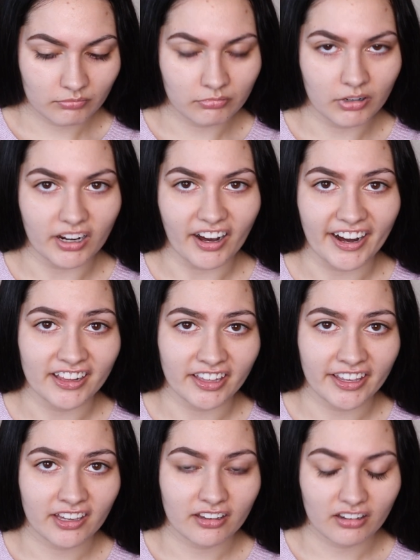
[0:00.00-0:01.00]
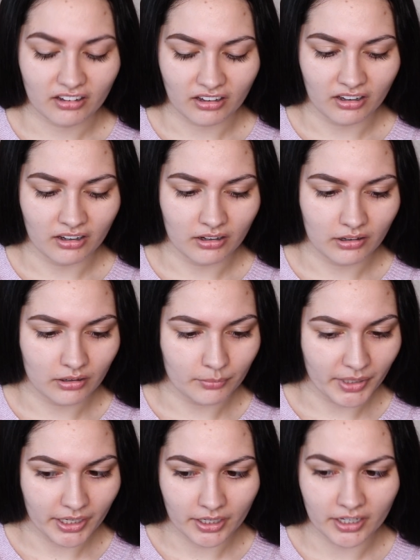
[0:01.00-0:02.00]
what I like,
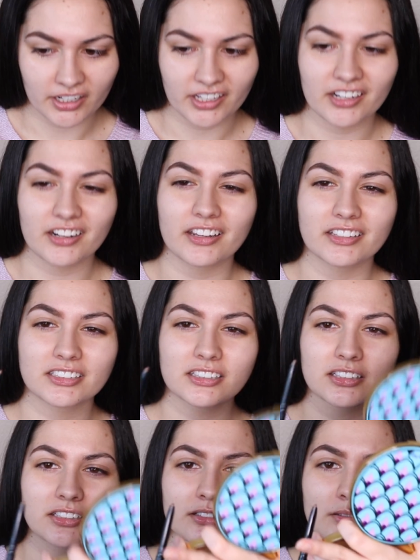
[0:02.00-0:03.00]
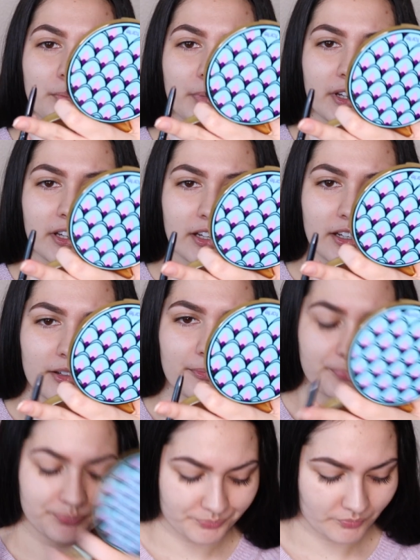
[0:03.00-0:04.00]
and it is a little bit,
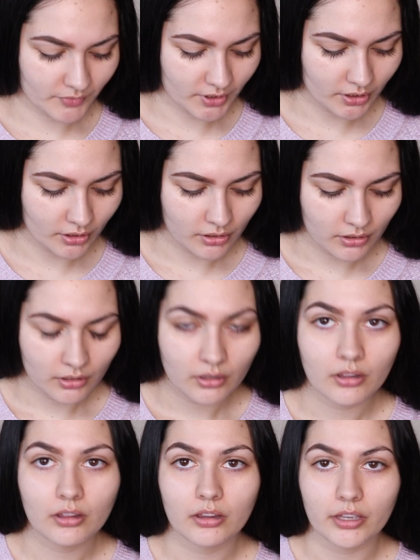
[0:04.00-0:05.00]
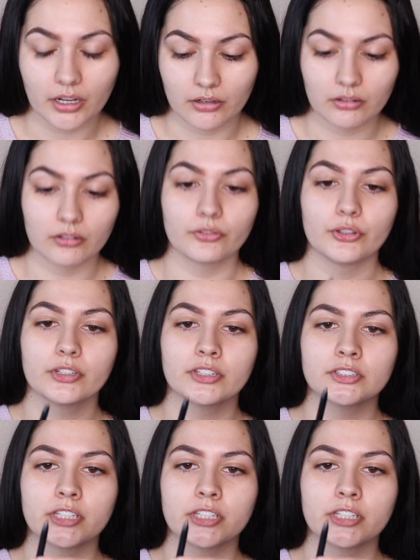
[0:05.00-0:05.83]
I don't know if you can